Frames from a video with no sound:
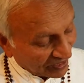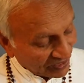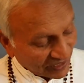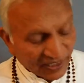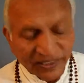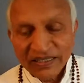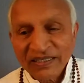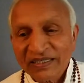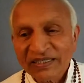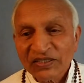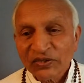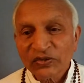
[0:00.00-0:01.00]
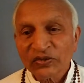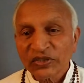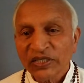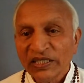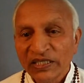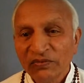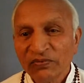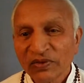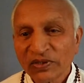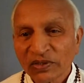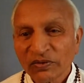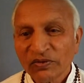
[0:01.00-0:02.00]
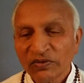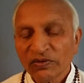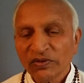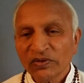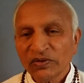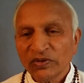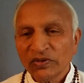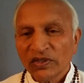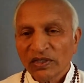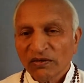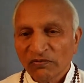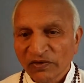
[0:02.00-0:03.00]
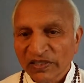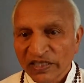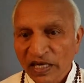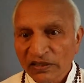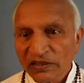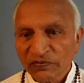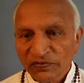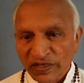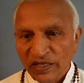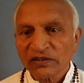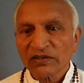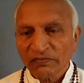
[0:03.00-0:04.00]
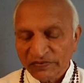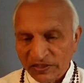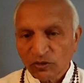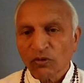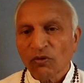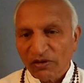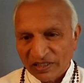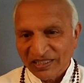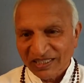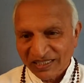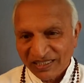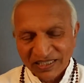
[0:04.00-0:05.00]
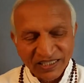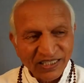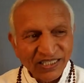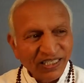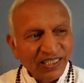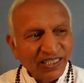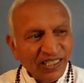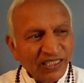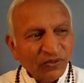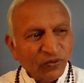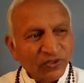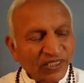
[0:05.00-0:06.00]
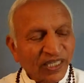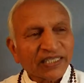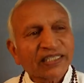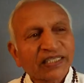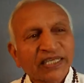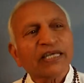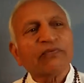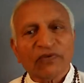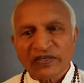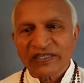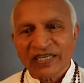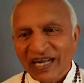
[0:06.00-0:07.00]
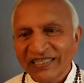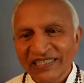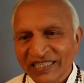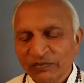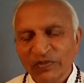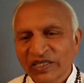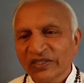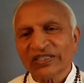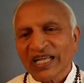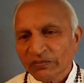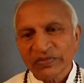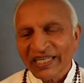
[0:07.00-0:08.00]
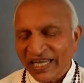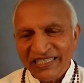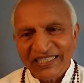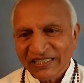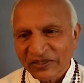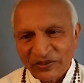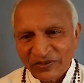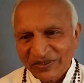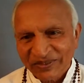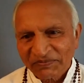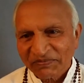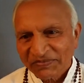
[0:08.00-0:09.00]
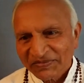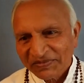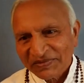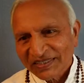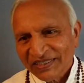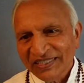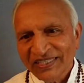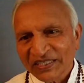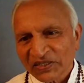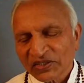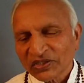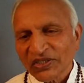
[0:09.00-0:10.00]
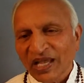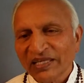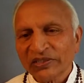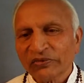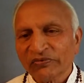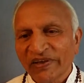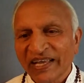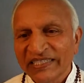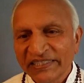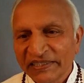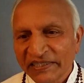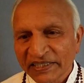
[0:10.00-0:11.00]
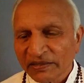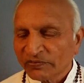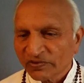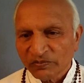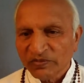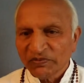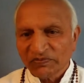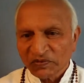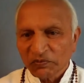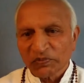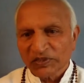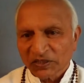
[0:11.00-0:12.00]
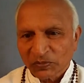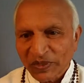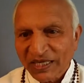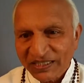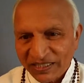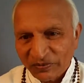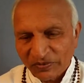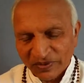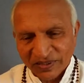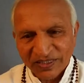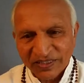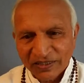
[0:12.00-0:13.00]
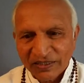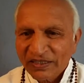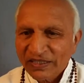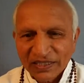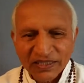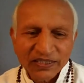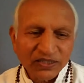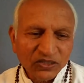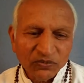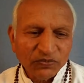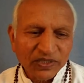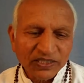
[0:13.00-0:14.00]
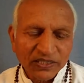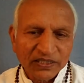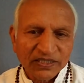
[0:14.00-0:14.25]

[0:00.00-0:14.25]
I can see what Vedanta philosophy taught. It was like, take for granted because I'm telling you. Here, science validated from different perspective. simplest